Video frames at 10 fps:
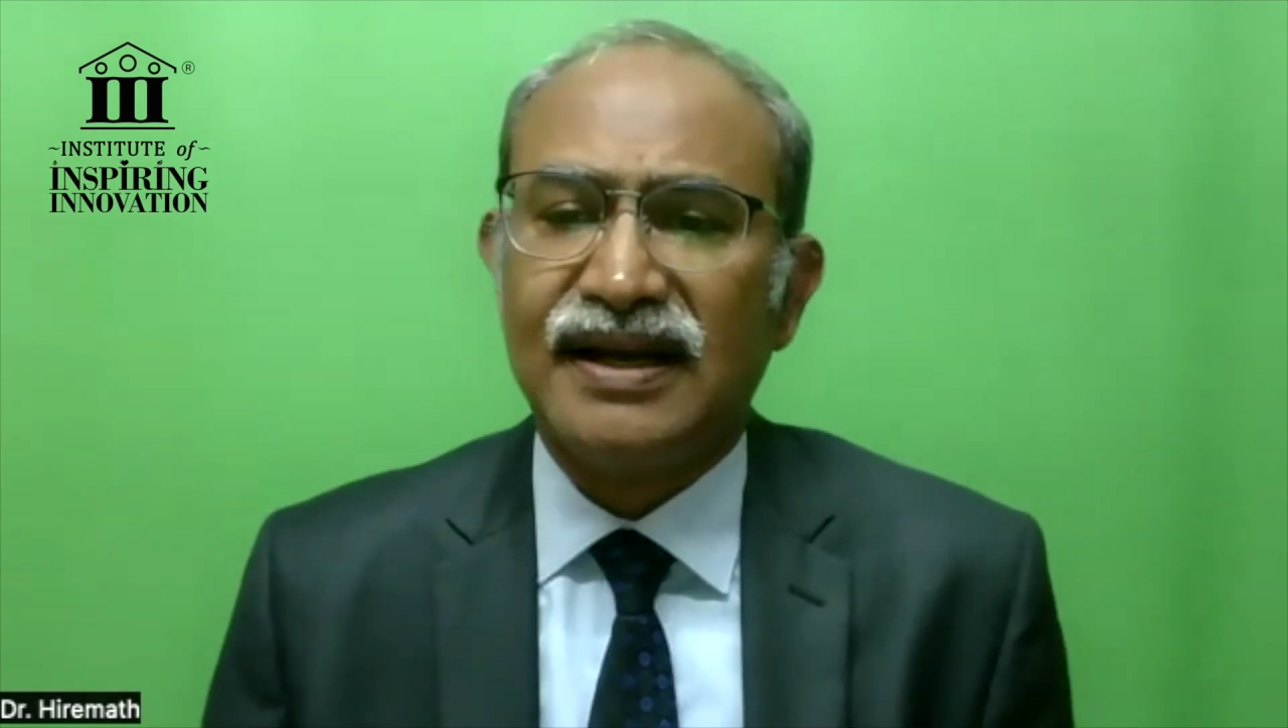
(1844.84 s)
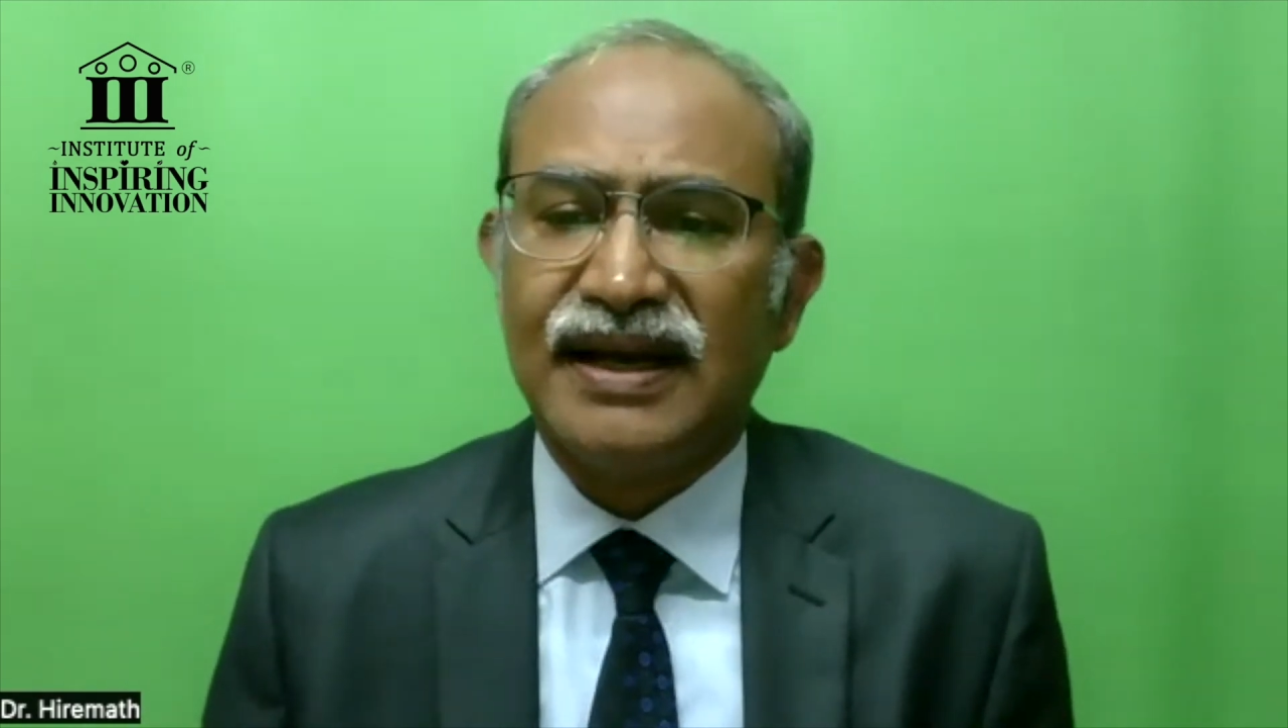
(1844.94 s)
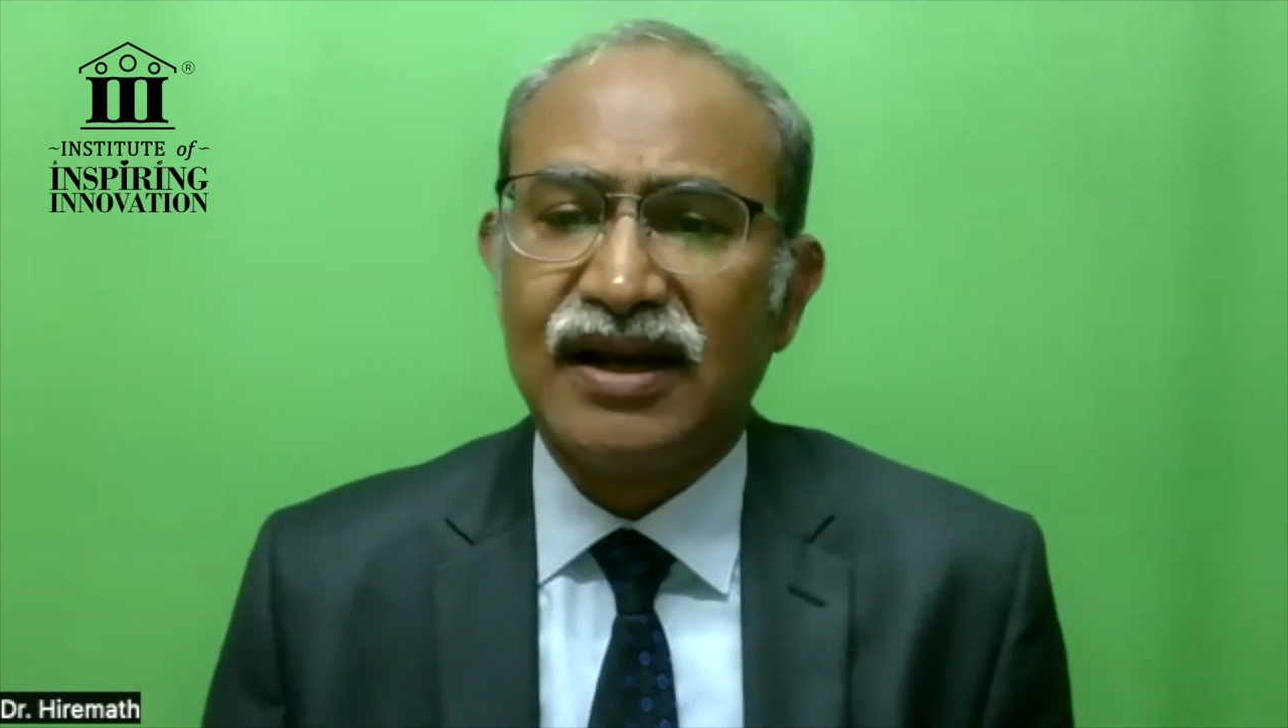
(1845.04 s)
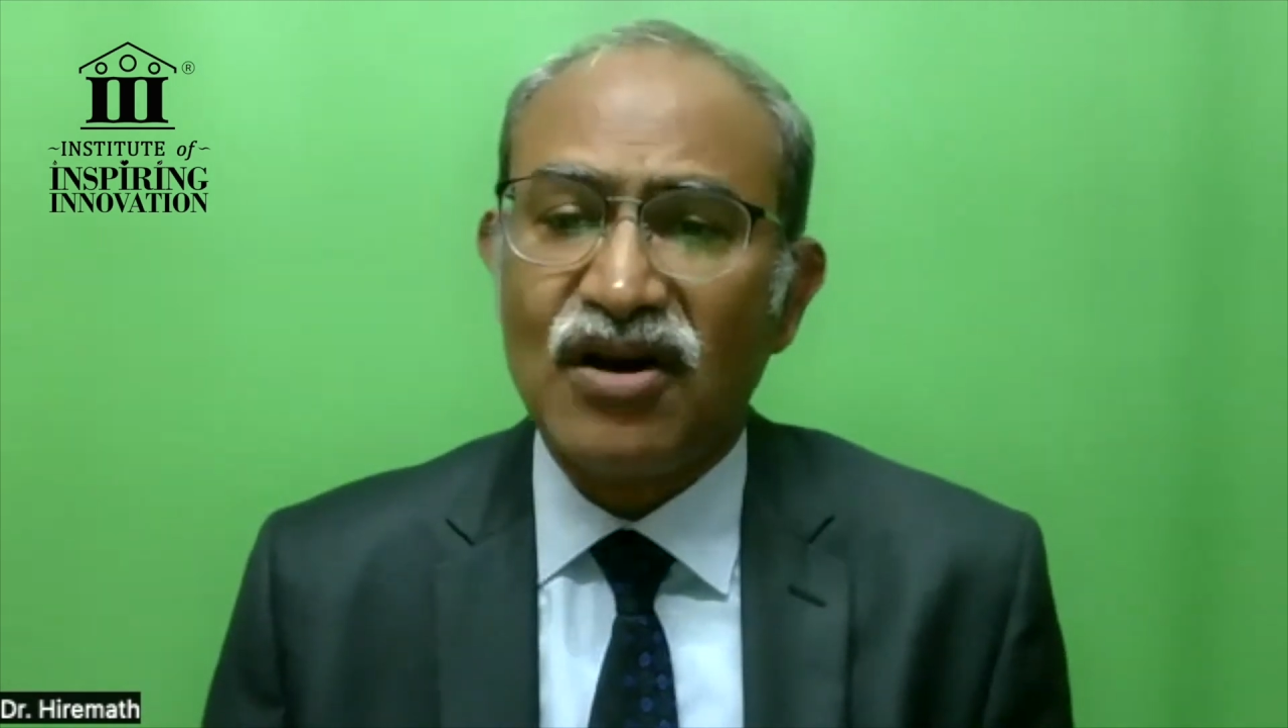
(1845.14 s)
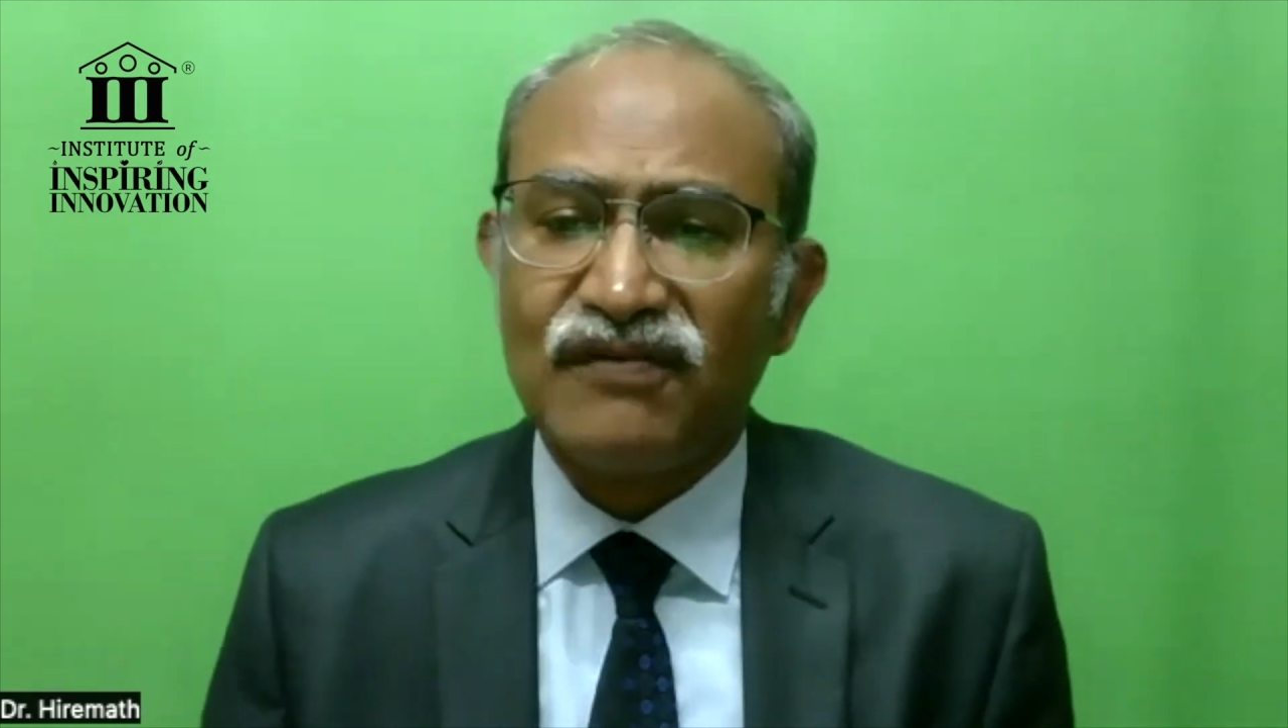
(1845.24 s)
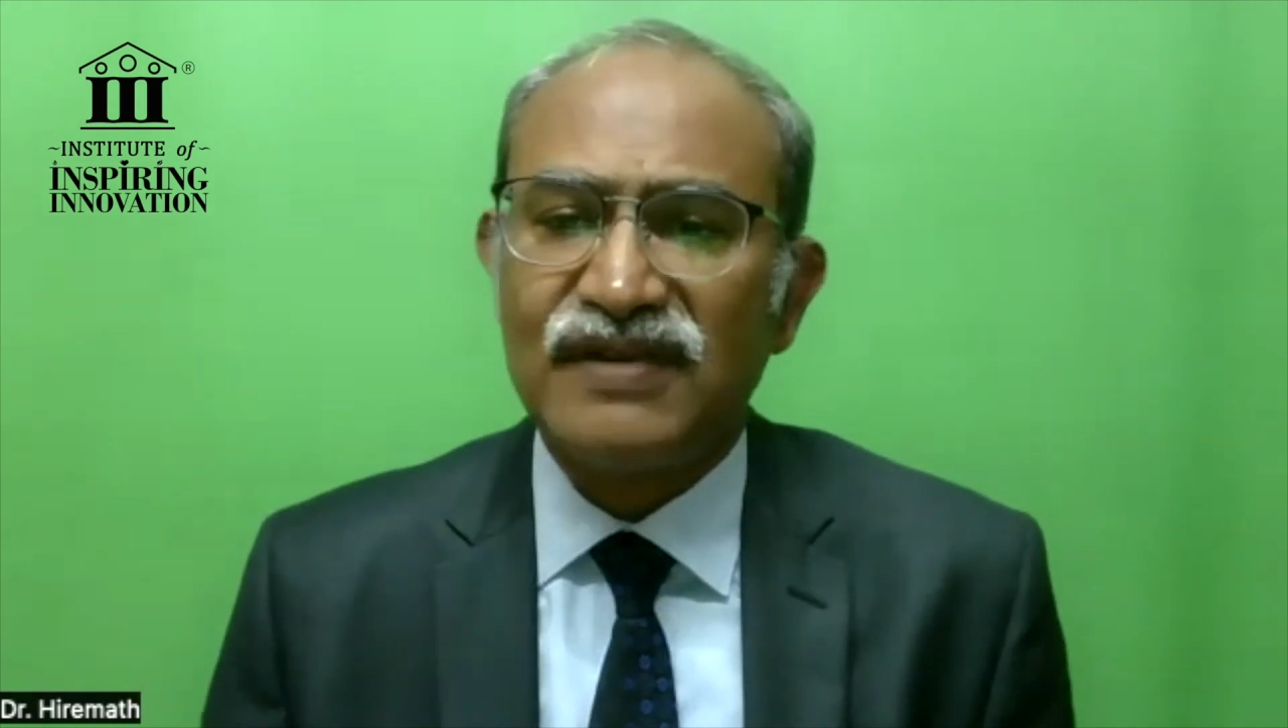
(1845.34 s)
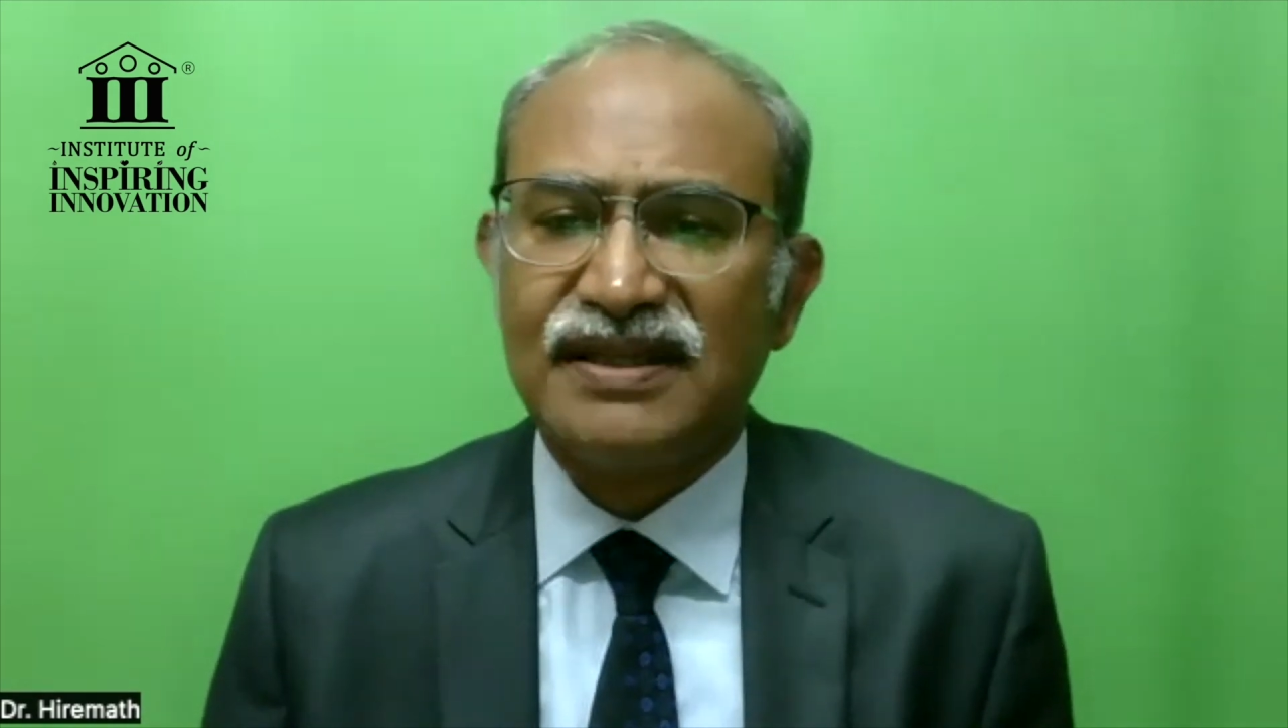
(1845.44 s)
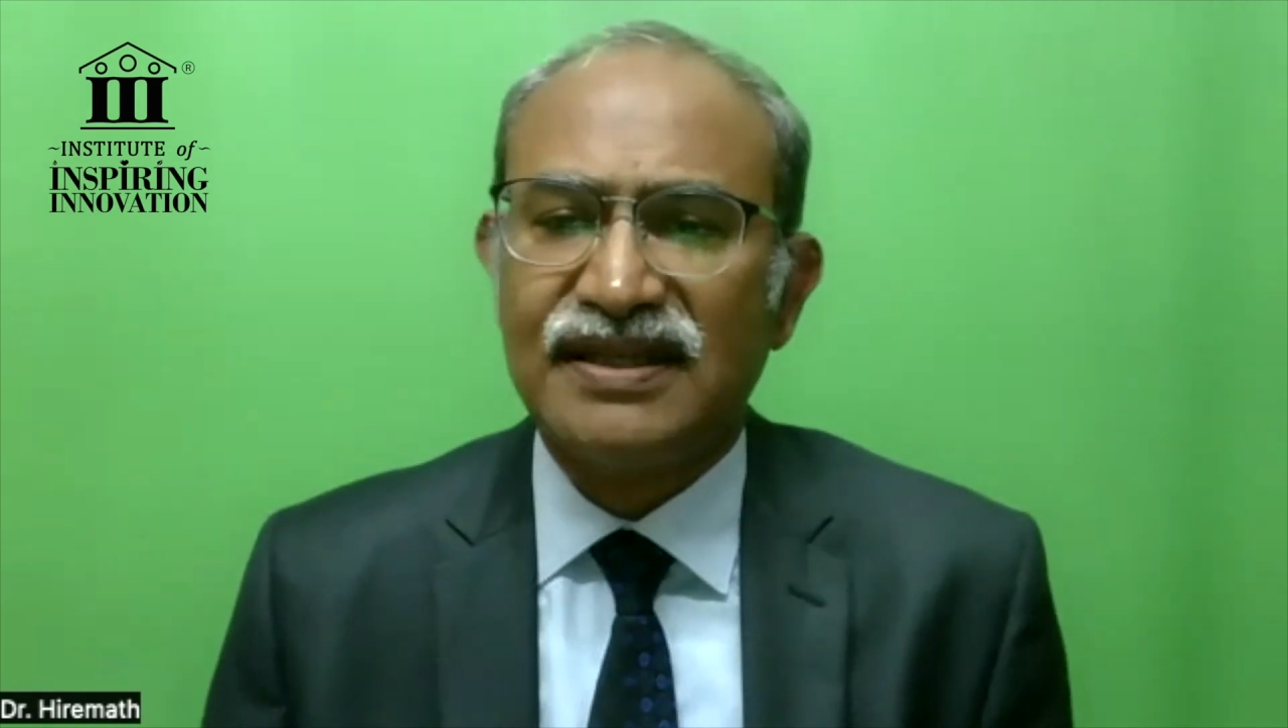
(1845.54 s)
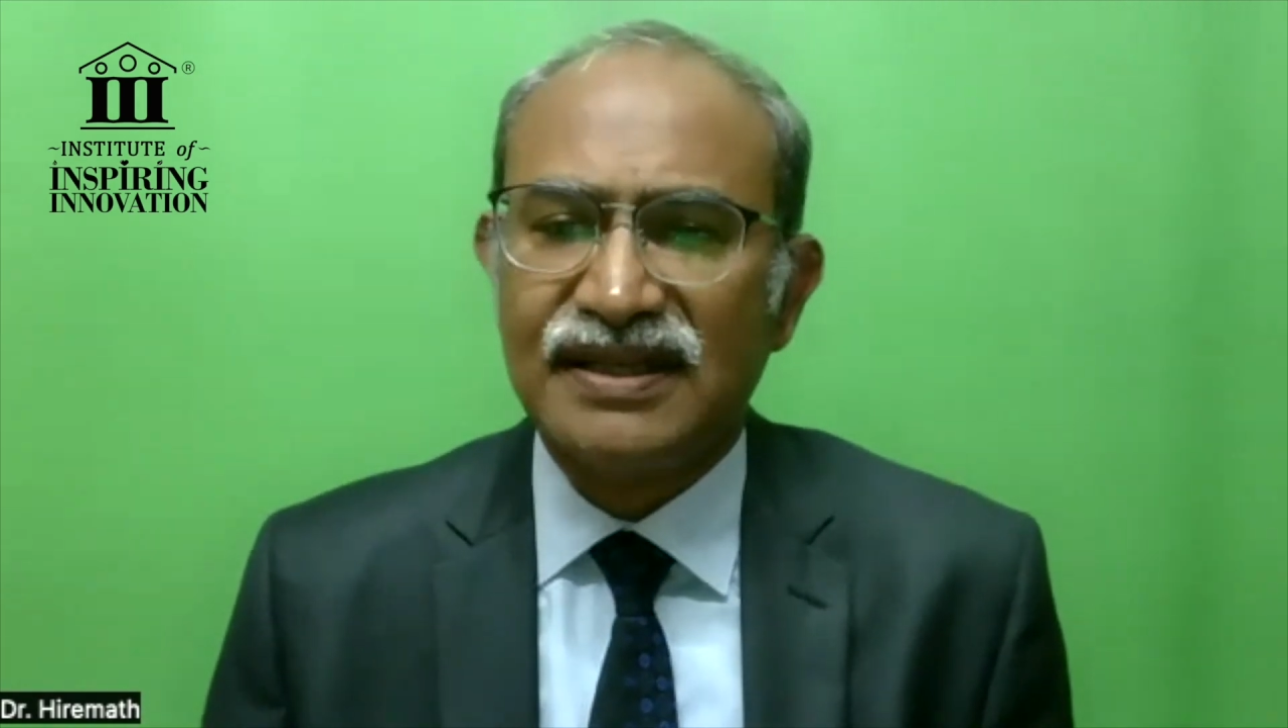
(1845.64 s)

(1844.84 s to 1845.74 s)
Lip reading: along with